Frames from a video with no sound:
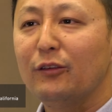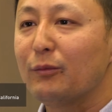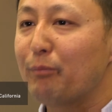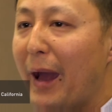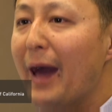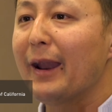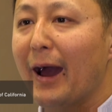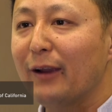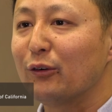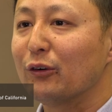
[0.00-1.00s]
bad
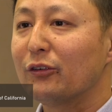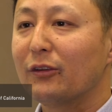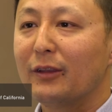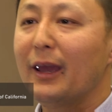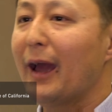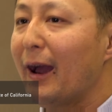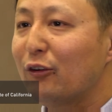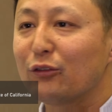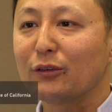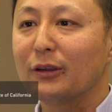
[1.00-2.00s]
actors, they
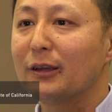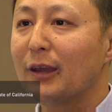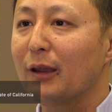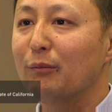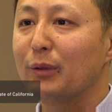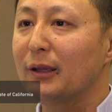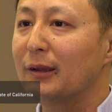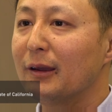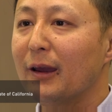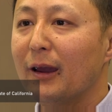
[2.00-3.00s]
actually can
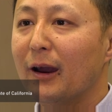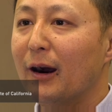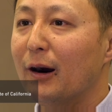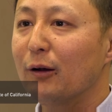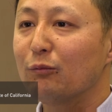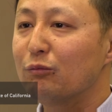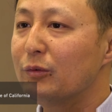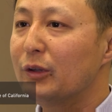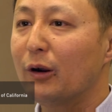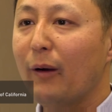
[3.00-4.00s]
be
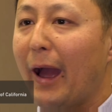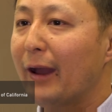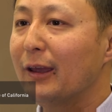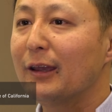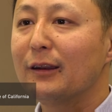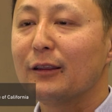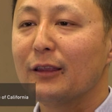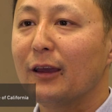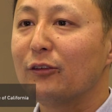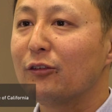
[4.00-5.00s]
hacking into
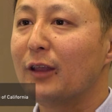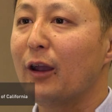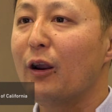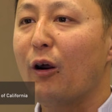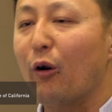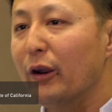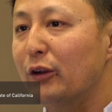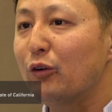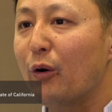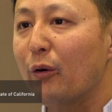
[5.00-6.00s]
things that are
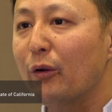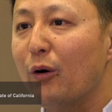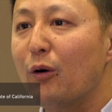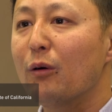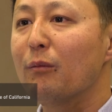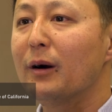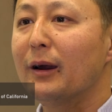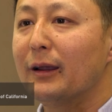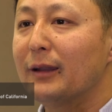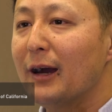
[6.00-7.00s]
in your own home,
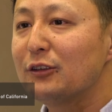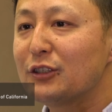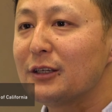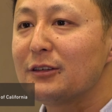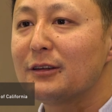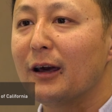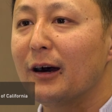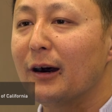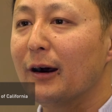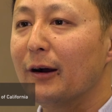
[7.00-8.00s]
not just
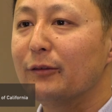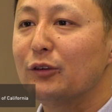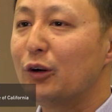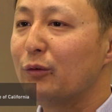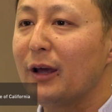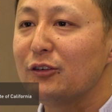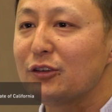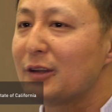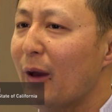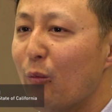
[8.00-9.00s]

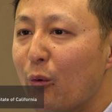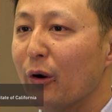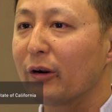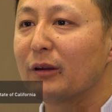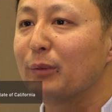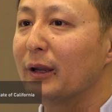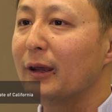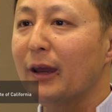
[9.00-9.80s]
at work, but